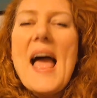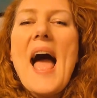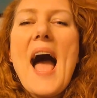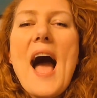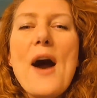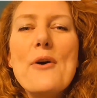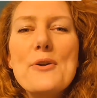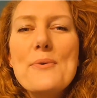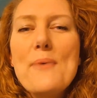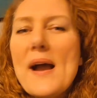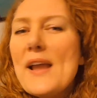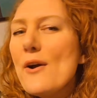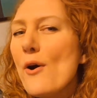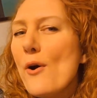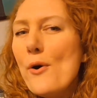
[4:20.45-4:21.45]
How do
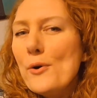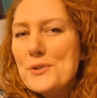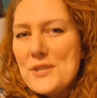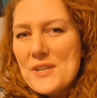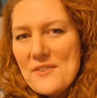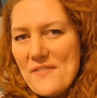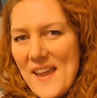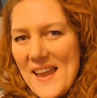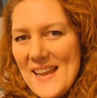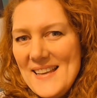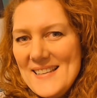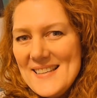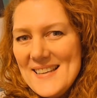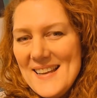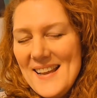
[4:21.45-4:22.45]
I
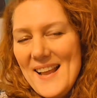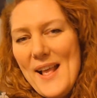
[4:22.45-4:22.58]
cultivate